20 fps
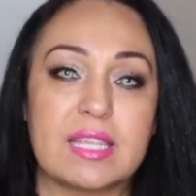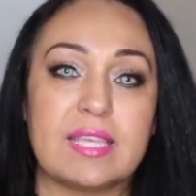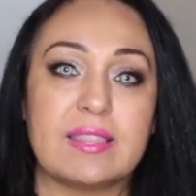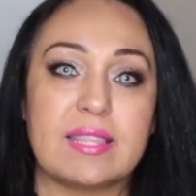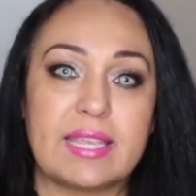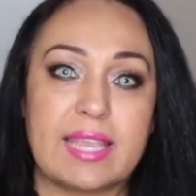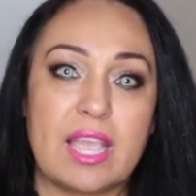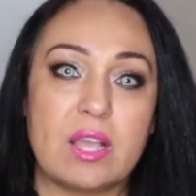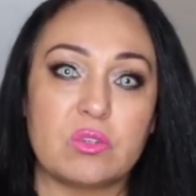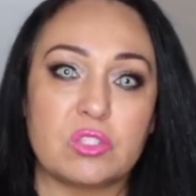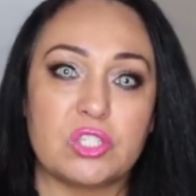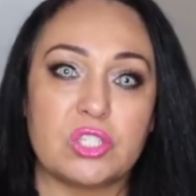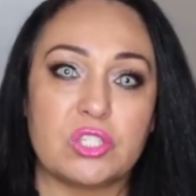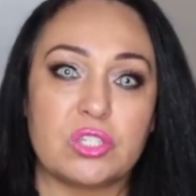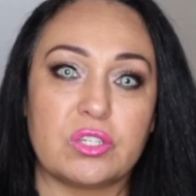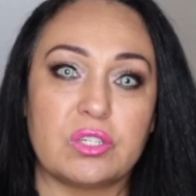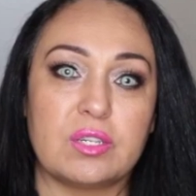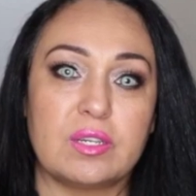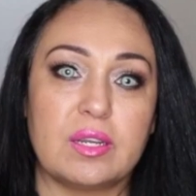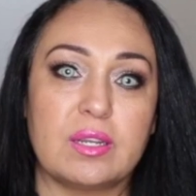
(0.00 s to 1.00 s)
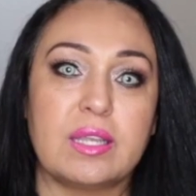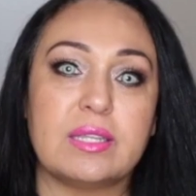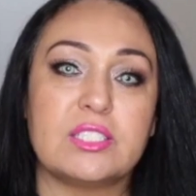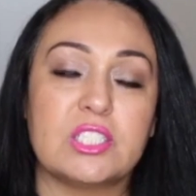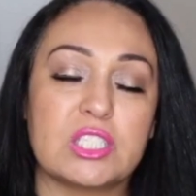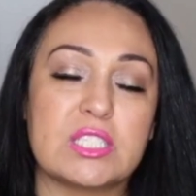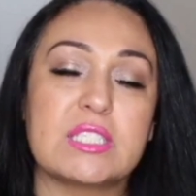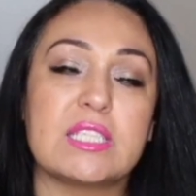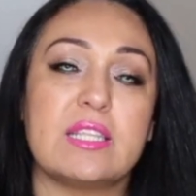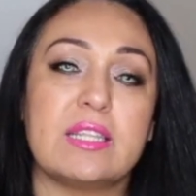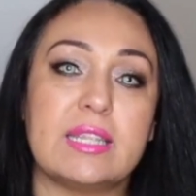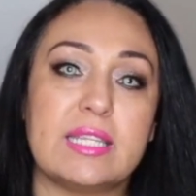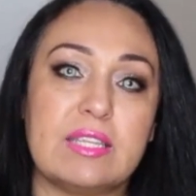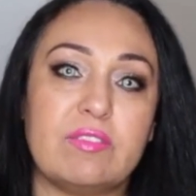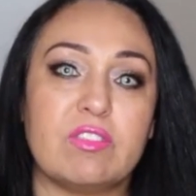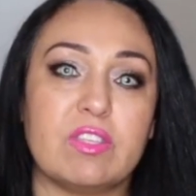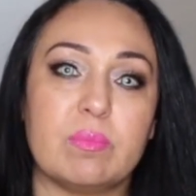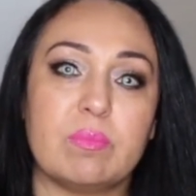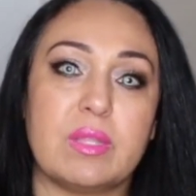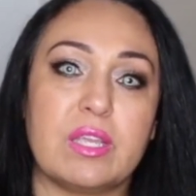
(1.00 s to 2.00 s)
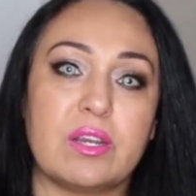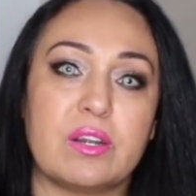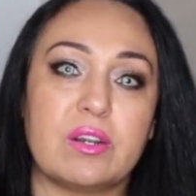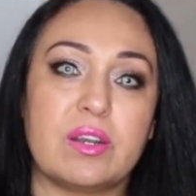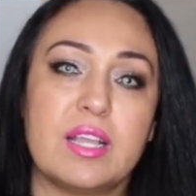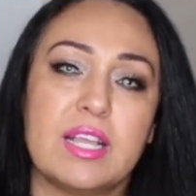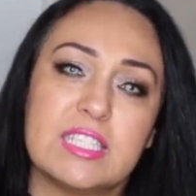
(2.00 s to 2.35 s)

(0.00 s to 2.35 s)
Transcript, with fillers: in the counter and just leave them there.